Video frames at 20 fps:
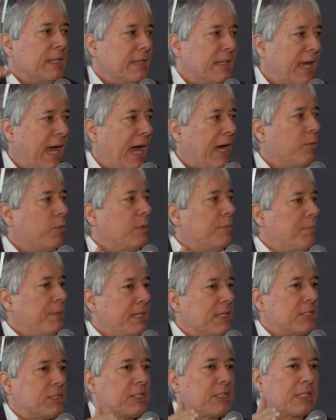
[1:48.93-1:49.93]
That would
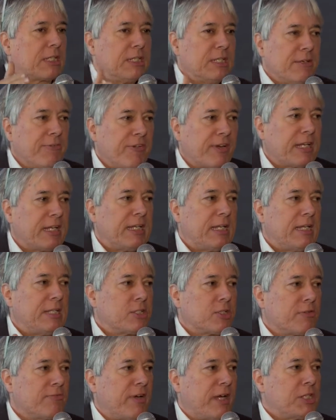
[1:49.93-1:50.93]
be a significant
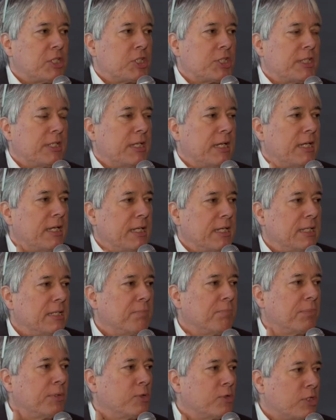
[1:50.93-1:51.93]
intervention
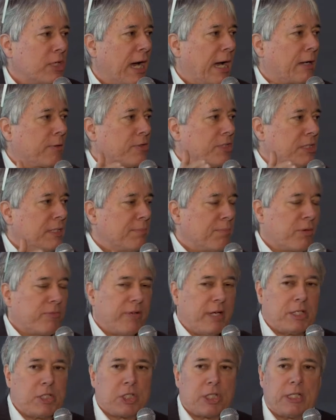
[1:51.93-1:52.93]
in plutocracy
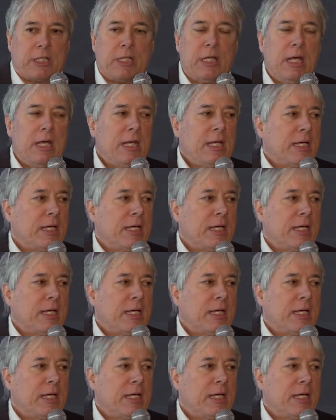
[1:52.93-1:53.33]
prevention.